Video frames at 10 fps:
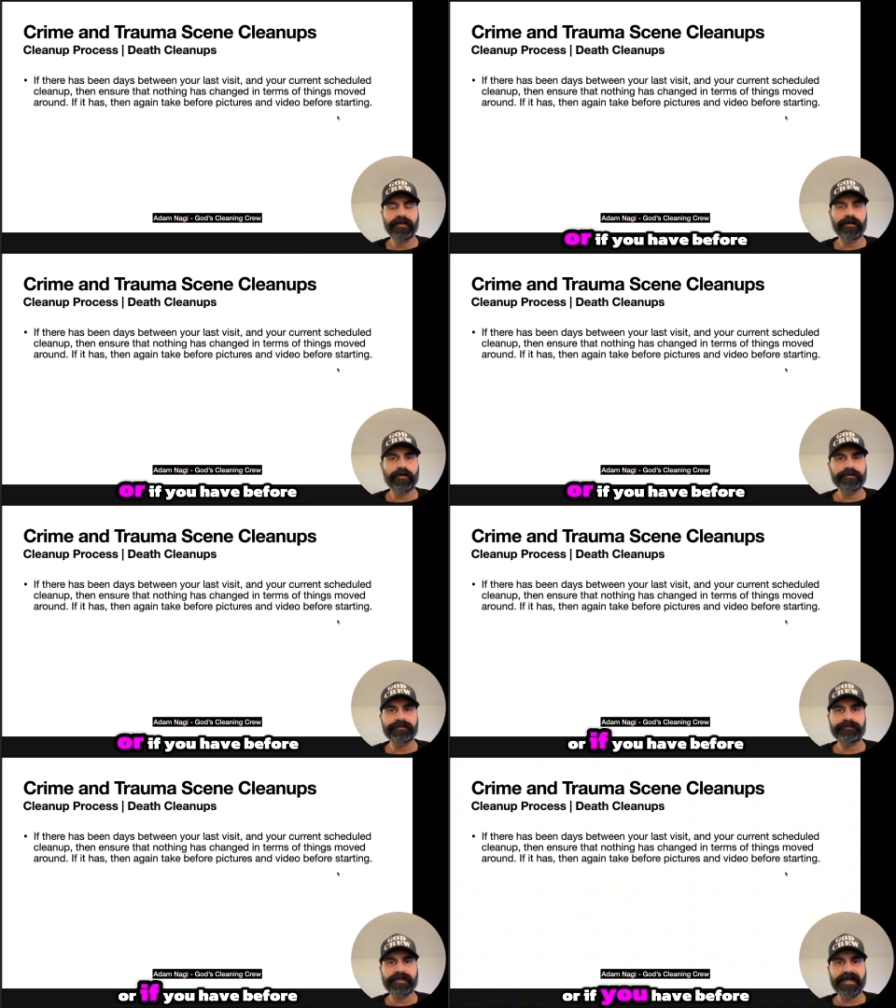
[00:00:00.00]
or
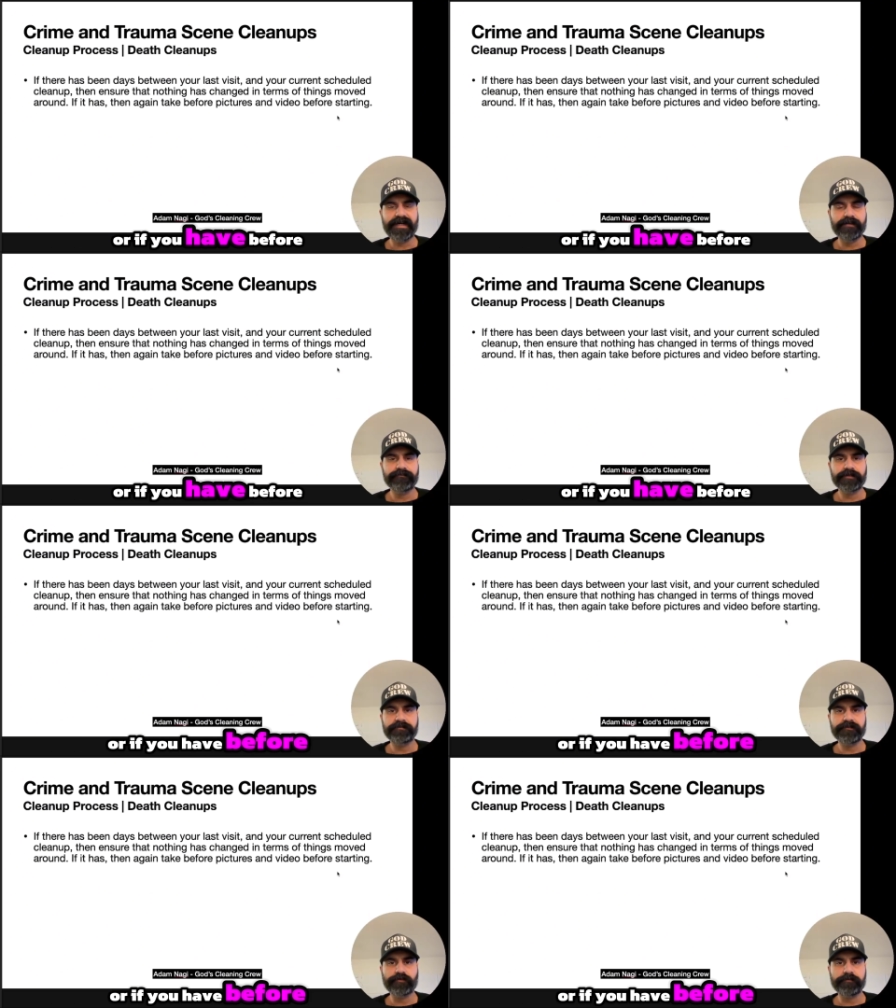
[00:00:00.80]
if you have
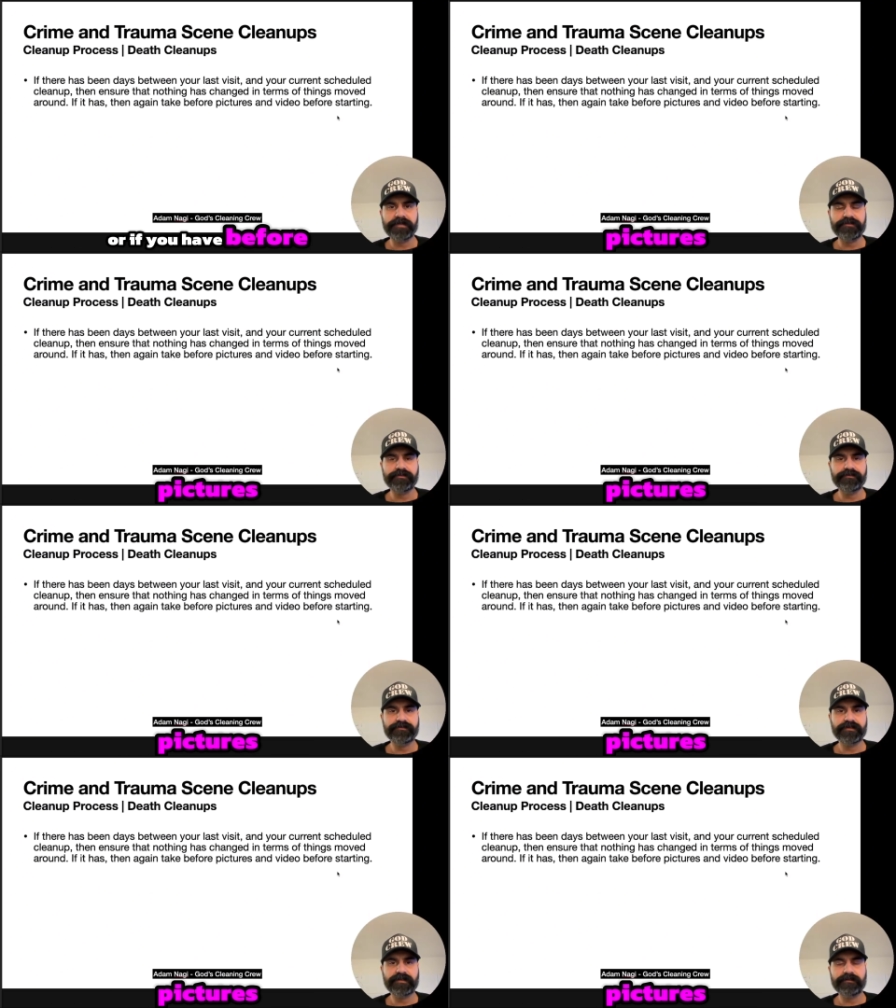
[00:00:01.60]
before
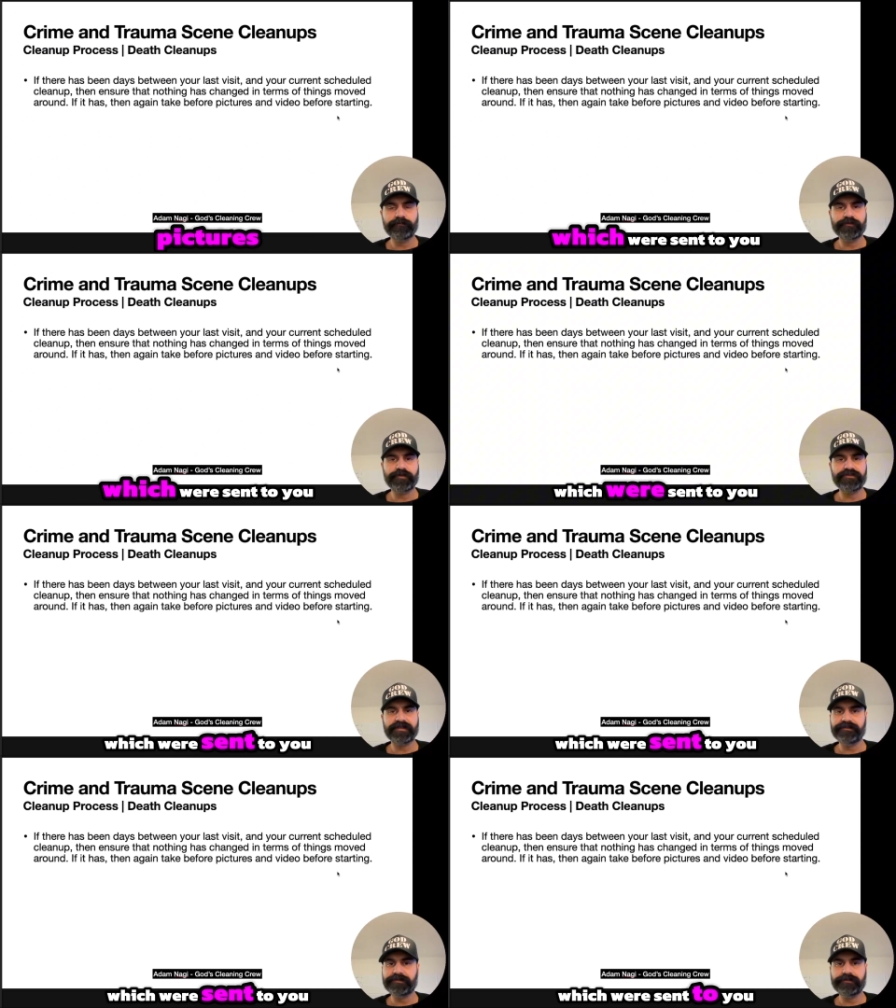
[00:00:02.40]
pictures which were
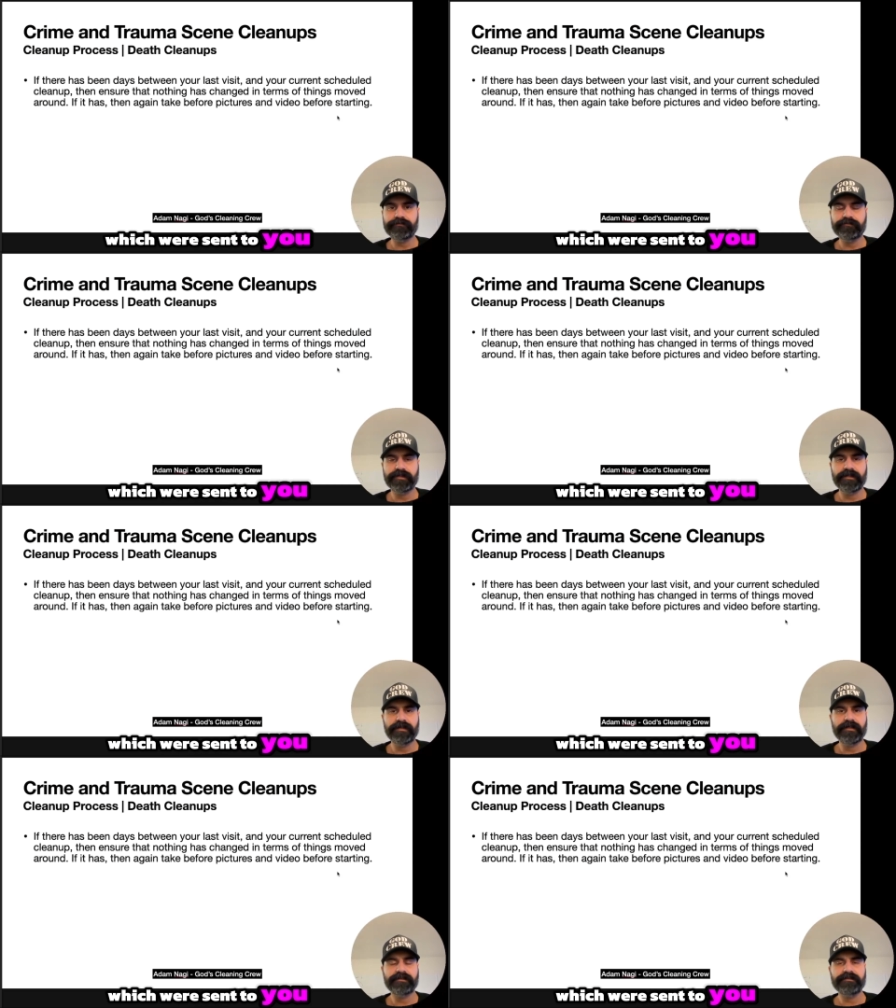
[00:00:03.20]
sent to you
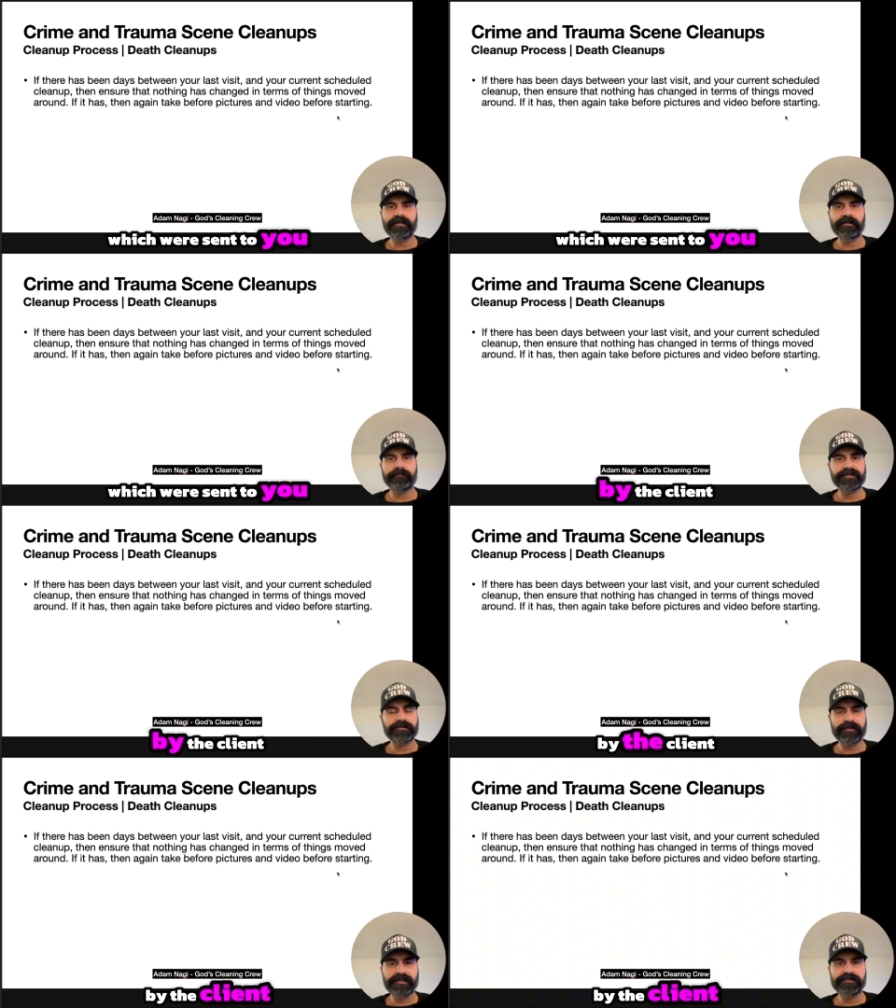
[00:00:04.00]
by the
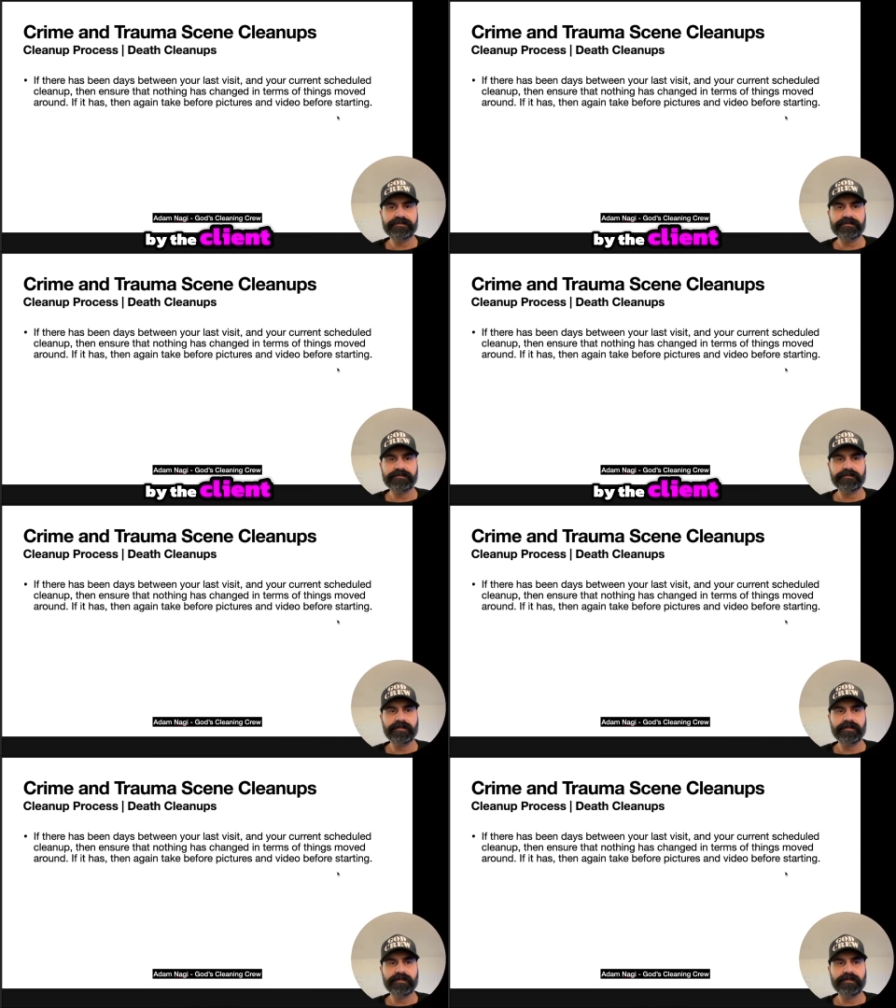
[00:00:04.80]
client,